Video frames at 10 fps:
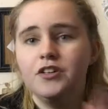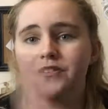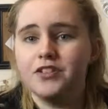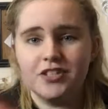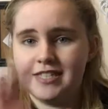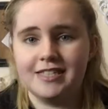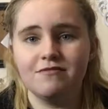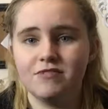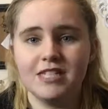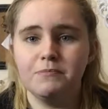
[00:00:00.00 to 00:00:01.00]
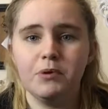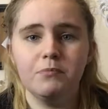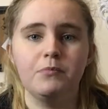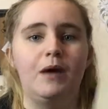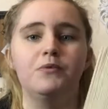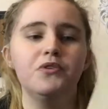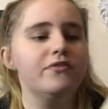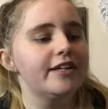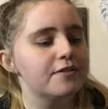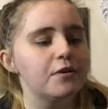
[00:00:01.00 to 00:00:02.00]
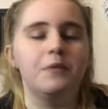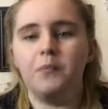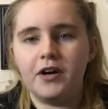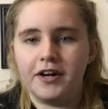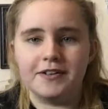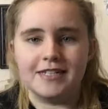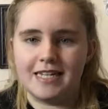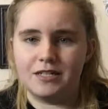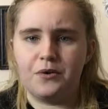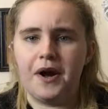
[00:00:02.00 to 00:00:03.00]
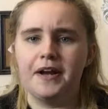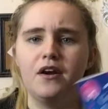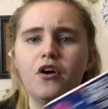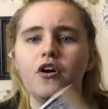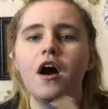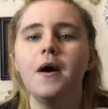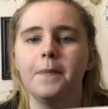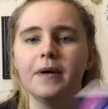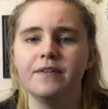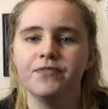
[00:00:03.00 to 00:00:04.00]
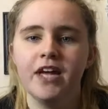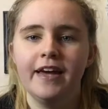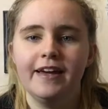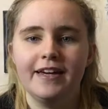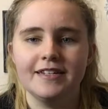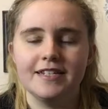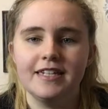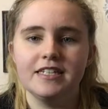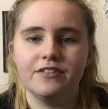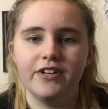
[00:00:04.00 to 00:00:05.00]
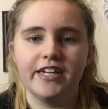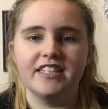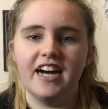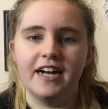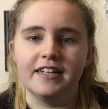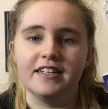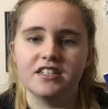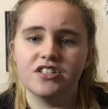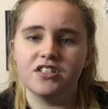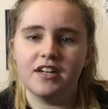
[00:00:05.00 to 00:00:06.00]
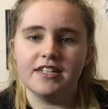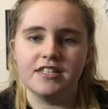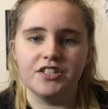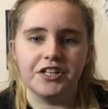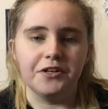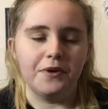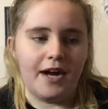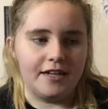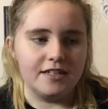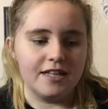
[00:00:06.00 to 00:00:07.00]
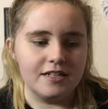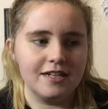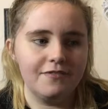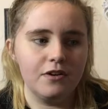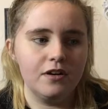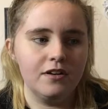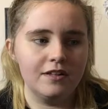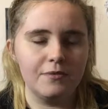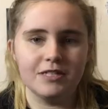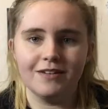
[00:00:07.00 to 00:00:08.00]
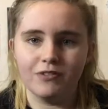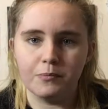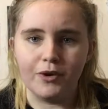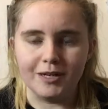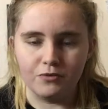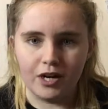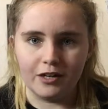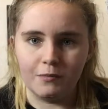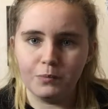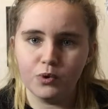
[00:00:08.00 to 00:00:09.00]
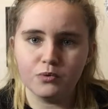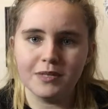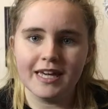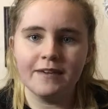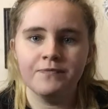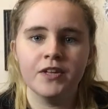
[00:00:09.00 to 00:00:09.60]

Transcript: you could just sit, well, not read it all in one go because it is quite long, but it's an easy read and it's just nice and chill, and there was never a point where I got bored with it.